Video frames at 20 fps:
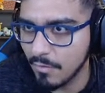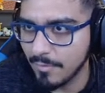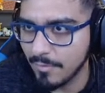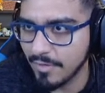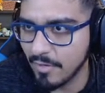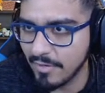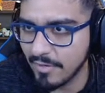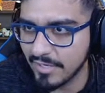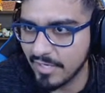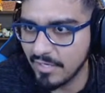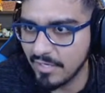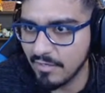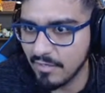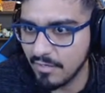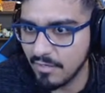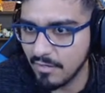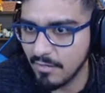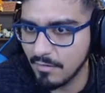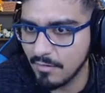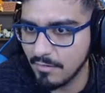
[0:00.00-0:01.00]
are we going again?
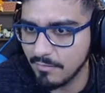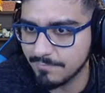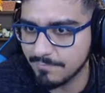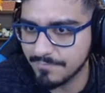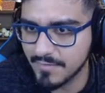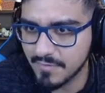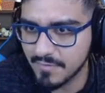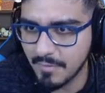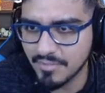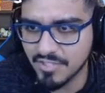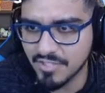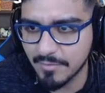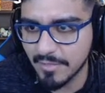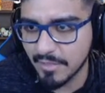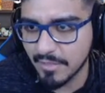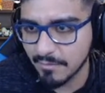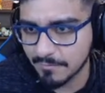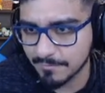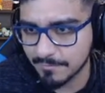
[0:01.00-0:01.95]
It's Mount Chimney.